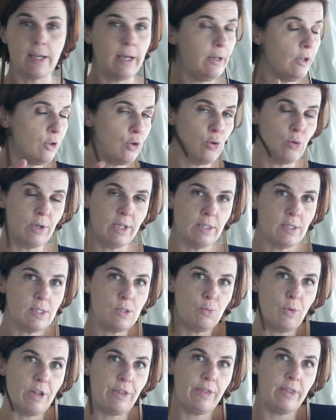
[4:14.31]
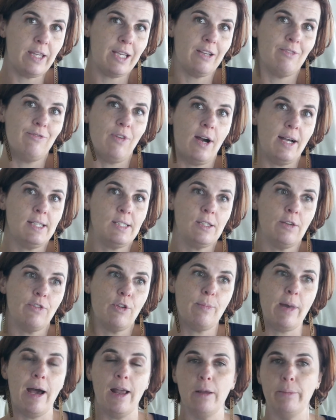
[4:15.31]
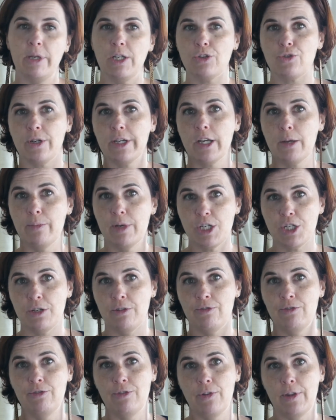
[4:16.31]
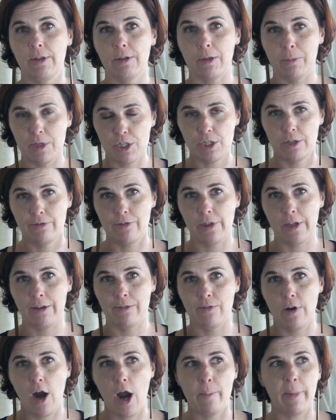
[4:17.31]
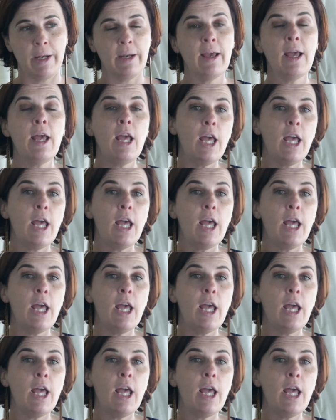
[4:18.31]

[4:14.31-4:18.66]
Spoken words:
in accordance with the advice of the Parliamentary Commissioner for the Environment.